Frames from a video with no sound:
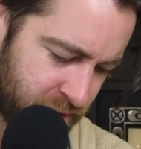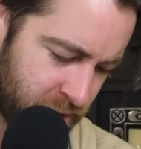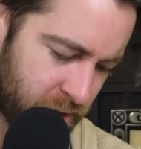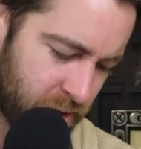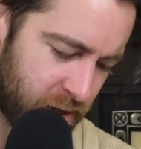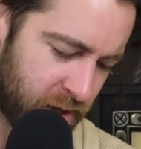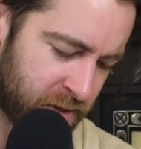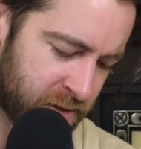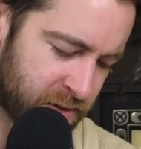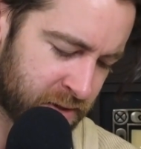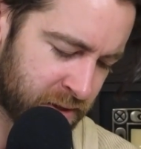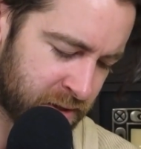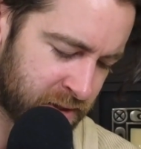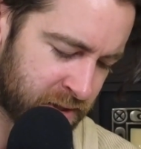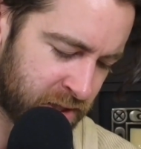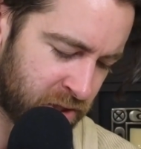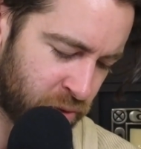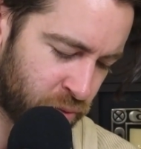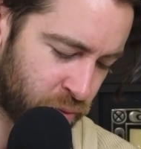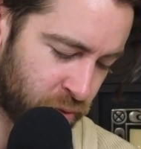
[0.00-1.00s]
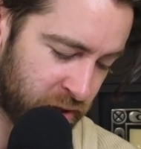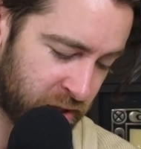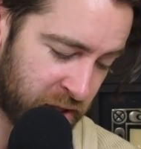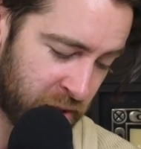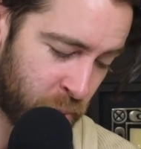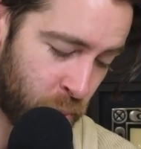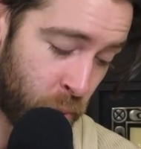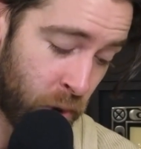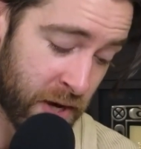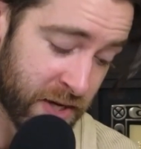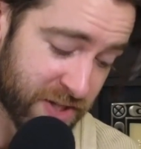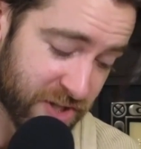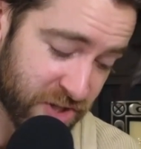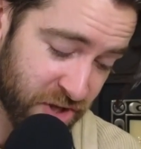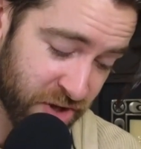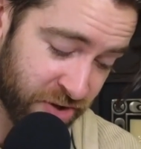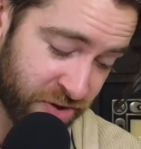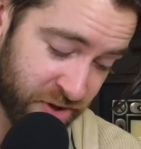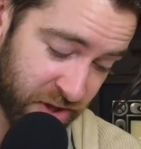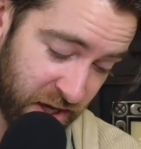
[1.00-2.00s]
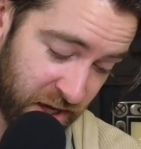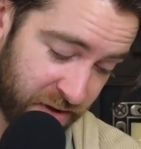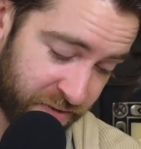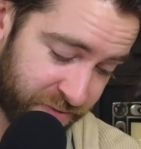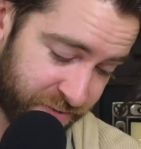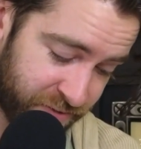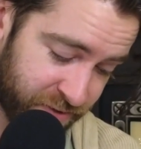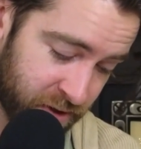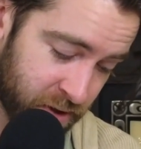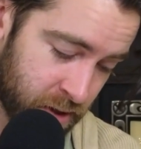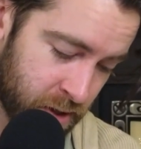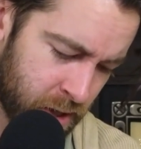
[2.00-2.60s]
And since he really was the thief,